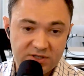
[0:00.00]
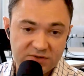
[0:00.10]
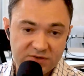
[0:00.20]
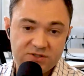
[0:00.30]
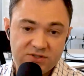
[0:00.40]

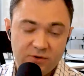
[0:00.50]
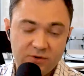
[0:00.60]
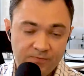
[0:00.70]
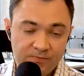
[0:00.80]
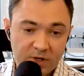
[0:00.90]
So
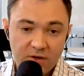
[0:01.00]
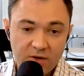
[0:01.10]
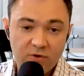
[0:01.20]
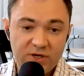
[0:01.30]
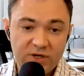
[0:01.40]
what
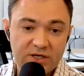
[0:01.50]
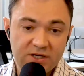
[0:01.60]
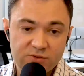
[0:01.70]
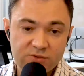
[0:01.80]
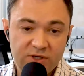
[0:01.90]
we did is
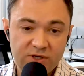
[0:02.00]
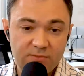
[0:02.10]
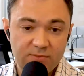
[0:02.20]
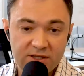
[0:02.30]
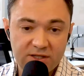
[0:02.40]
we emailed the
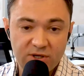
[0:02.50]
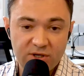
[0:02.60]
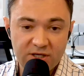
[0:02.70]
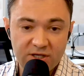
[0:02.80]
building,